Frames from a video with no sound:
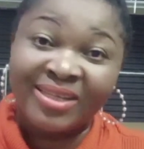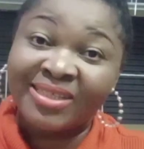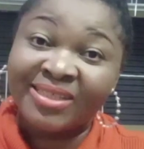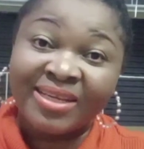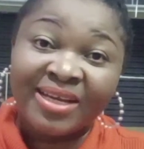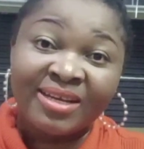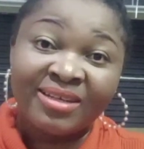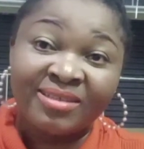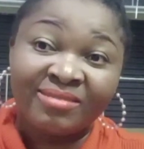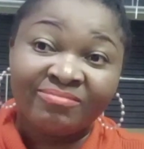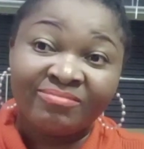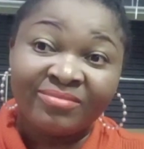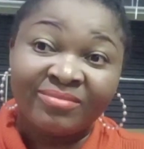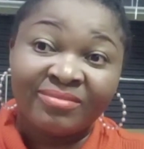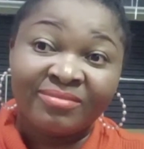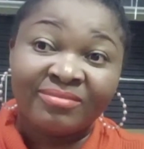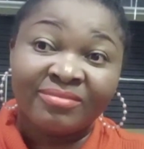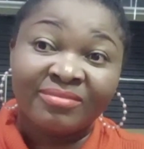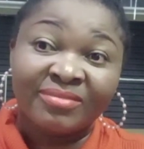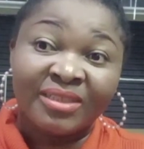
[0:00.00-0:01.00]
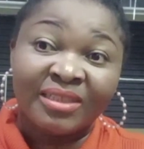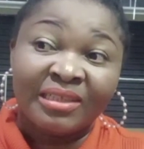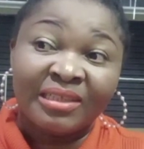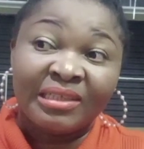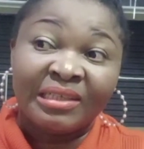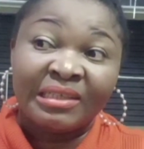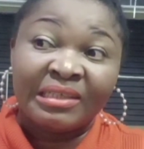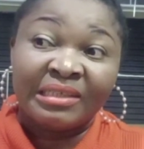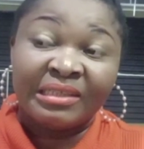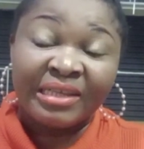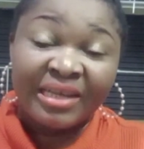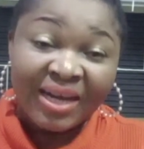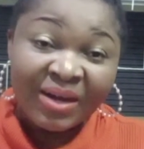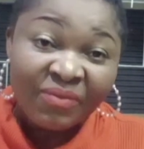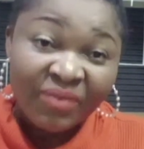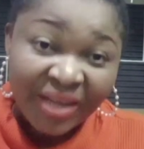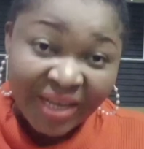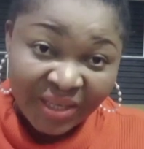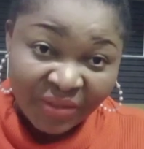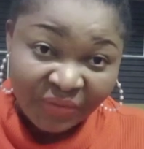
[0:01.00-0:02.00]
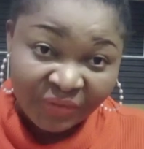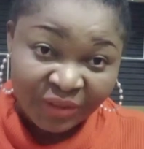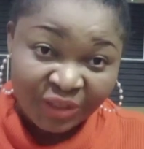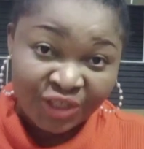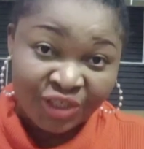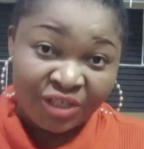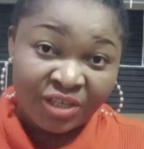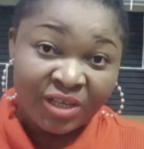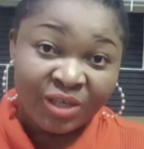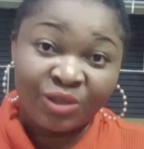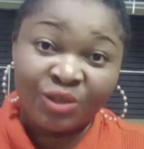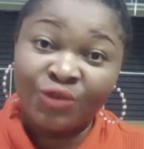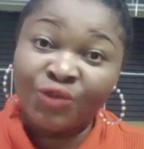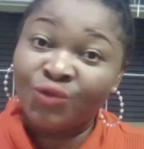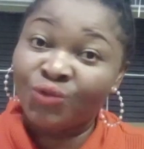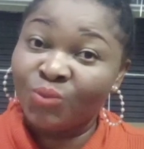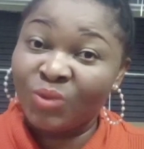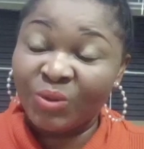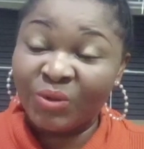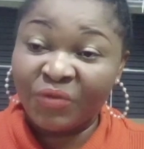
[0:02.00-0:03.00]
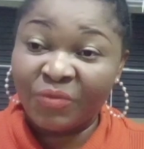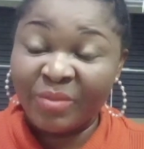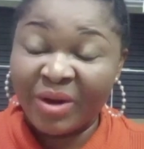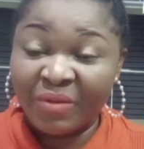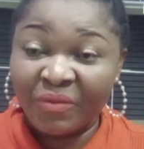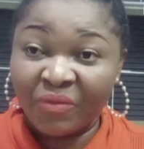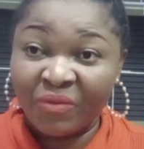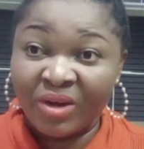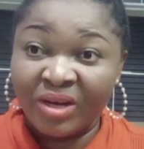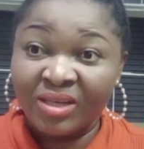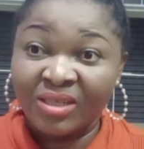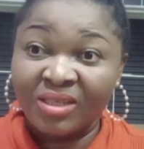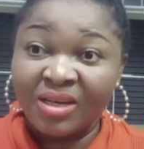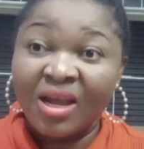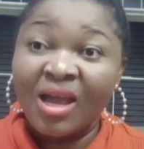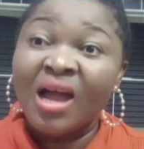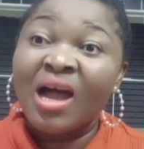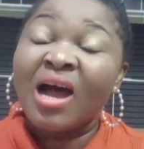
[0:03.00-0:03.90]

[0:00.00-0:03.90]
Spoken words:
They said they have catfish here, according to one of my friends,